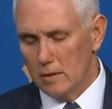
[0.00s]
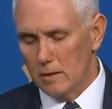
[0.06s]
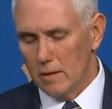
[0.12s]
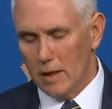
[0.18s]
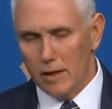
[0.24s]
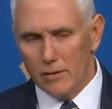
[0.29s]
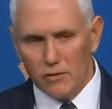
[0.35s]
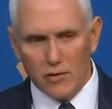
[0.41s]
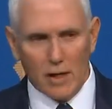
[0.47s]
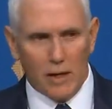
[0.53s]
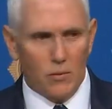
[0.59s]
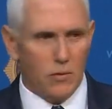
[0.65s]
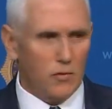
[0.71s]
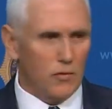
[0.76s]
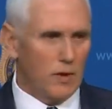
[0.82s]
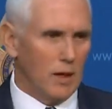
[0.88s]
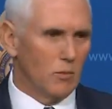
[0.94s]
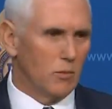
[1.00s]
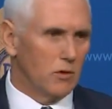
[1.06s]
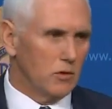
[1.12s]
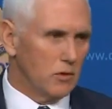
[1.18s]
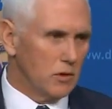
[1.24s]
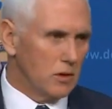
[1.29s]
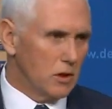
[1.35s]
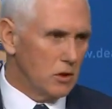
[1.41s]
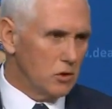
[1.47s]
Uh, I've sat with
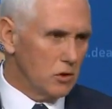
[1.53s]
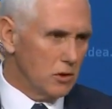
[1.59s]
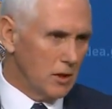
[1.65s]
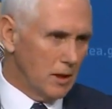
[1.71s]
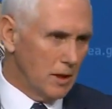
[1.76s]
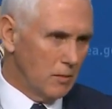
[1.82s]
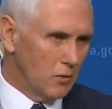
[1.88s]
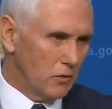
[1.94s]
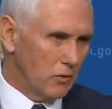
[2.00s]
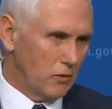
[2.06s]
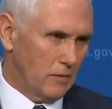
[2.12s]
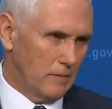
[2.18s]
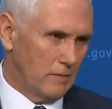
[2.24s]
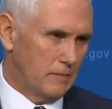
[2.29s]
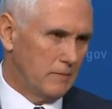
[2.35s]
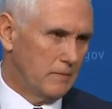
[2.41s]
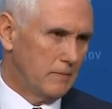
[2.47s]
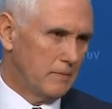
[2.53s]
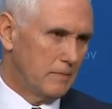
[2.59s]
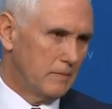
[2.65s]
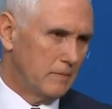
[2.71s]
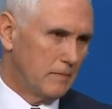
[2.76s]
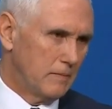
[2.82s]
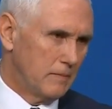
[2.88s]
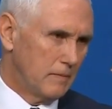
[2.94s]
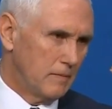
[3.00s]
families at kitchen tables
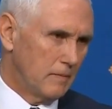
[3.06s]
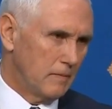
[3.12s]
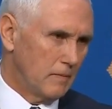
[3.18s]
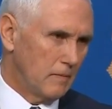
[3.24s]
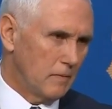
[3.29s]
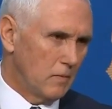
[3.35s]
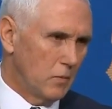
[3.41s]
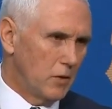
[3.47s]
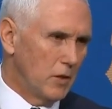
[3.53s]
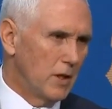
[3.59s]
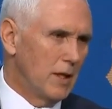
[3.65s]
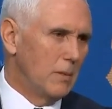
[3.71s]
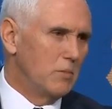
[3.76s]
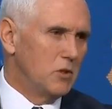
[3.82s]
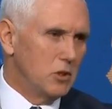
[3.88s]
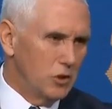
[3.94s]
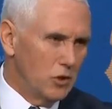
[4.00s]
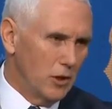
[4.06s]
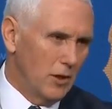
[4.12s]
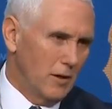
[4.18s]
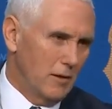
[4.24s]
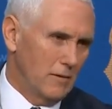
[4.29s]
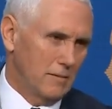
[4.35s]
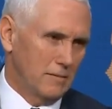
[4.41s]
with an empty chair.